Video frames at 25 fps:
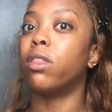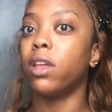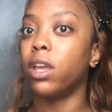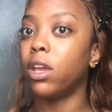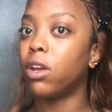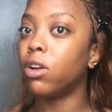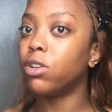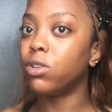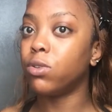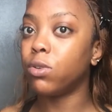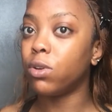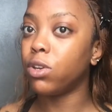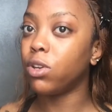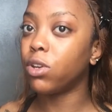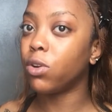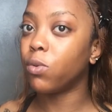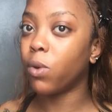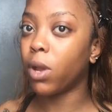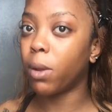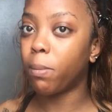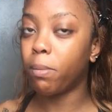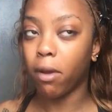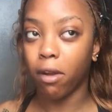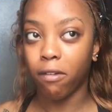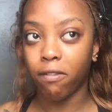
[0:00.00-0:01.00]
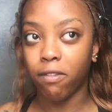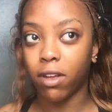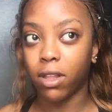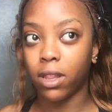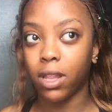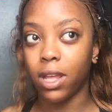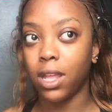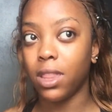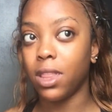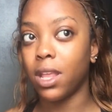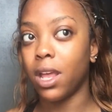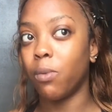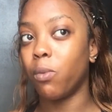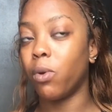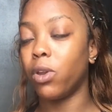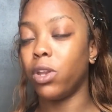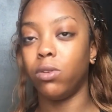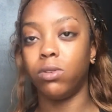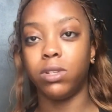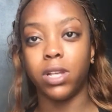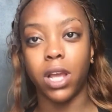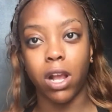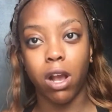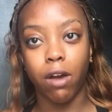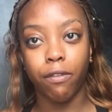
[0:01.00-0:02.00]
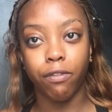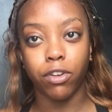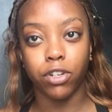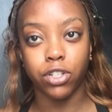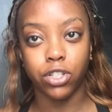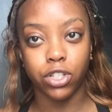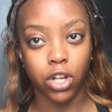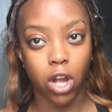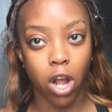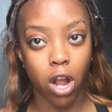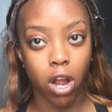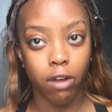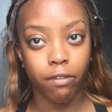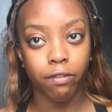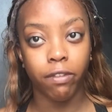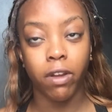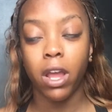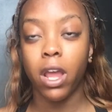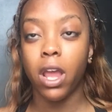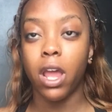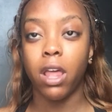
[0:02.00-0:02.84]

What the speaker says: think you're doing your wig perfectly, and then when you take off your scarf,